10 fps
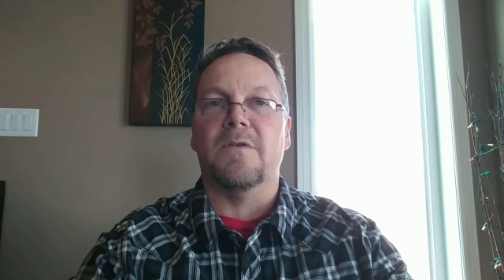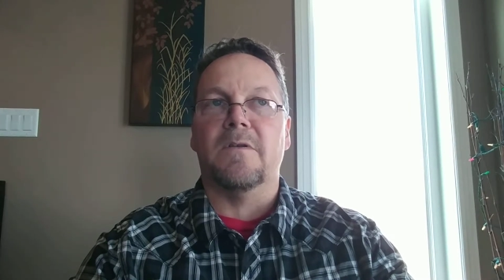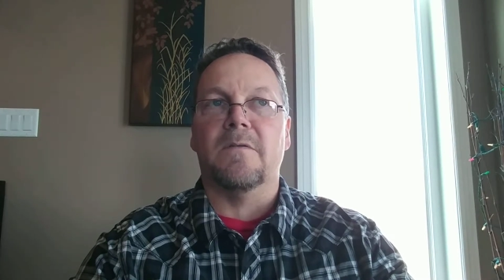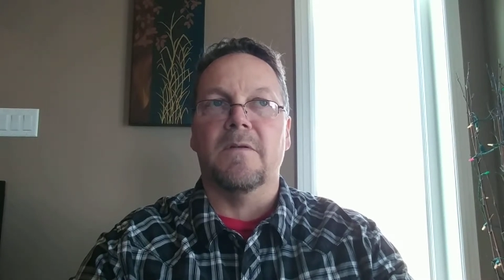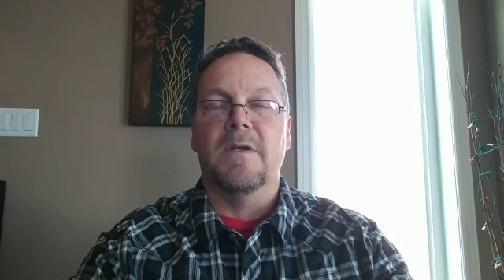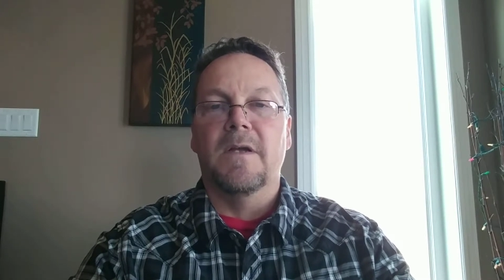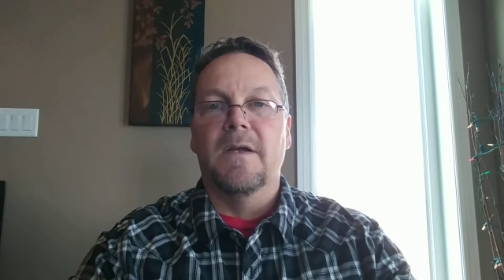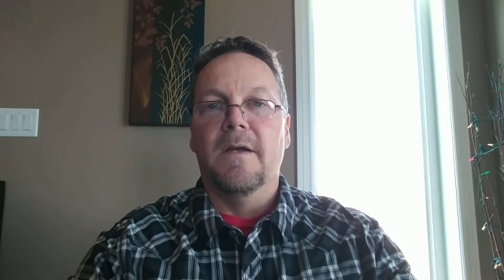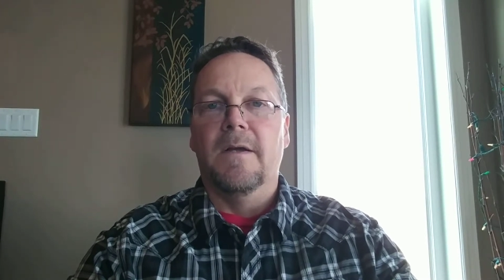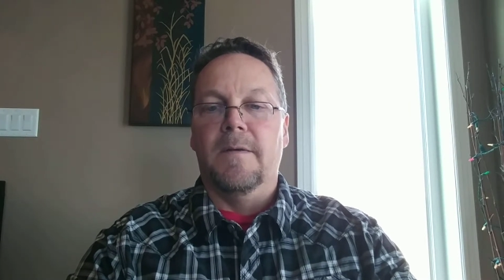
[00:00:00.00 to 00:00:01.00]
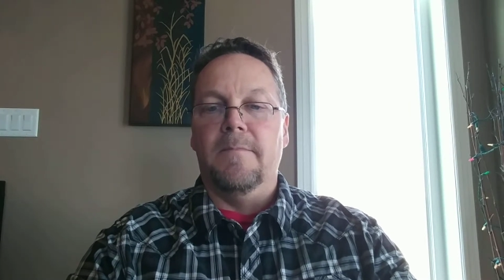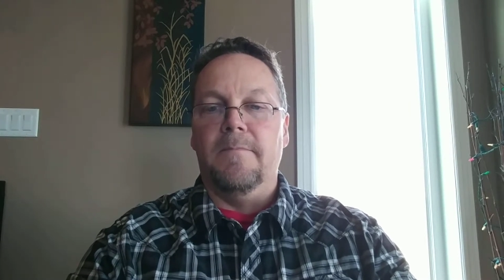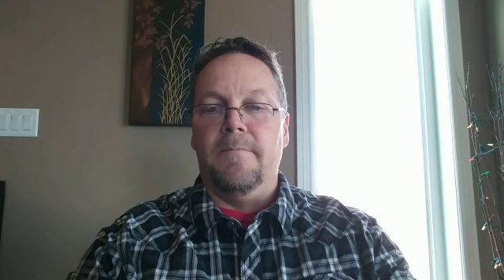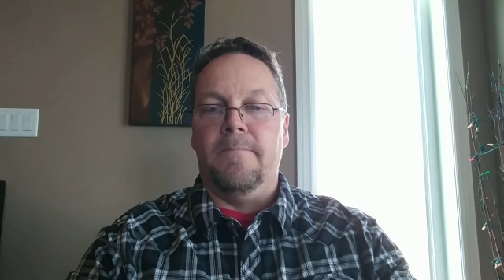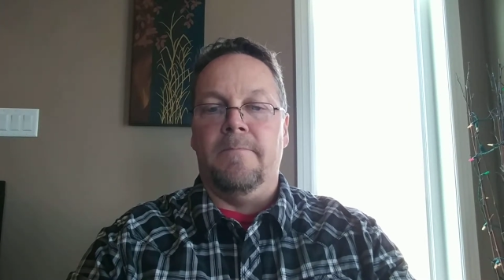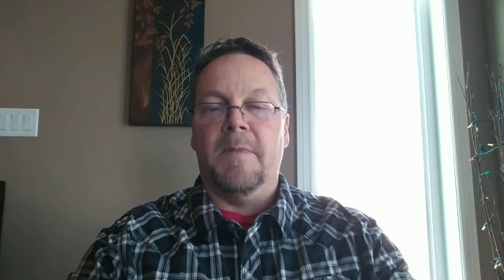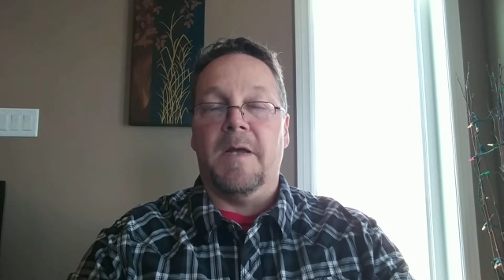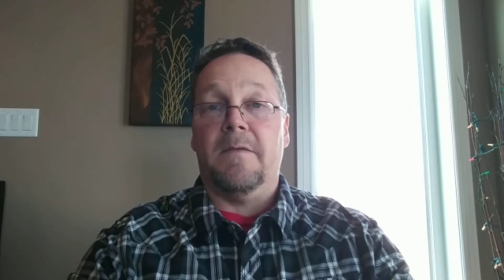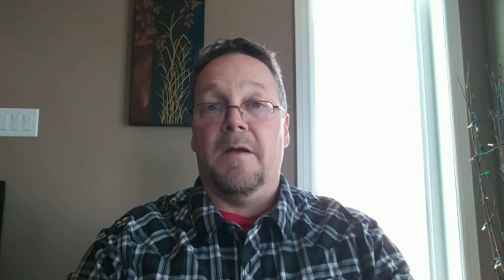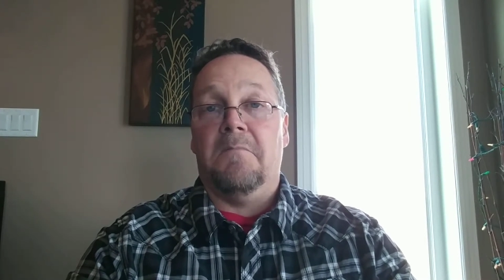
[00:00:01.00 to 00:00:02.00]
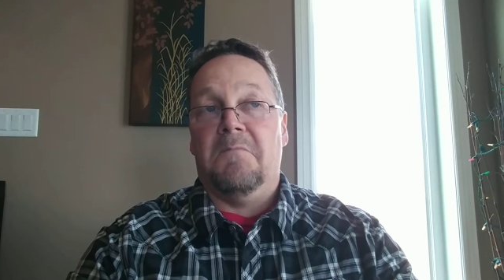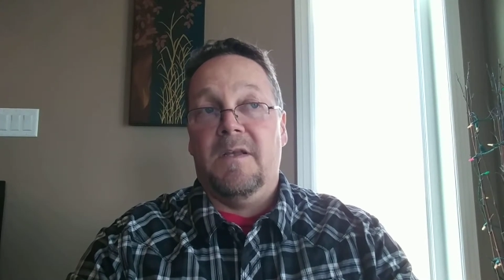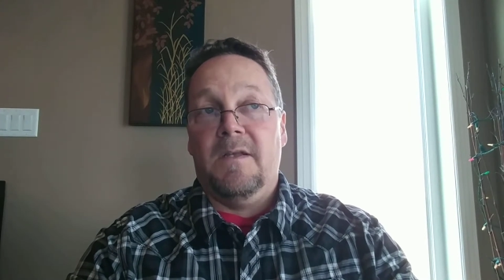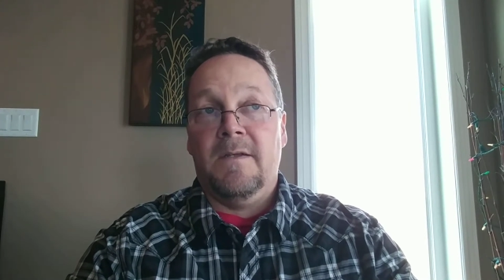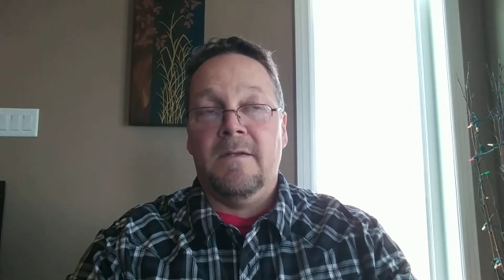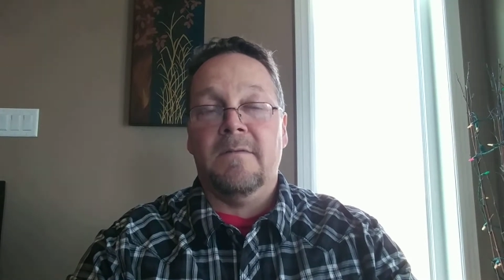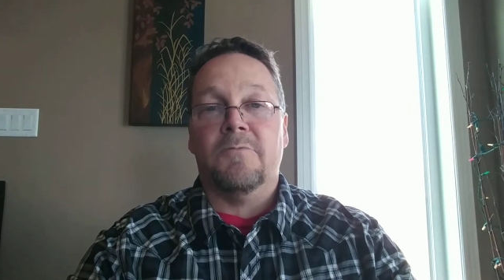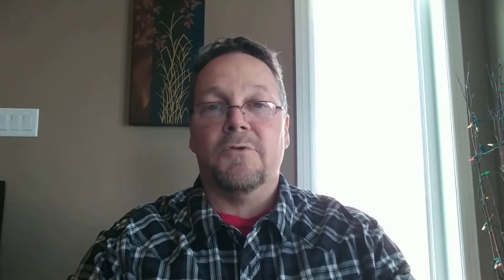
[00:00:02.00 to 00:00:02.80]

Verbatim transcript: And I thought, no,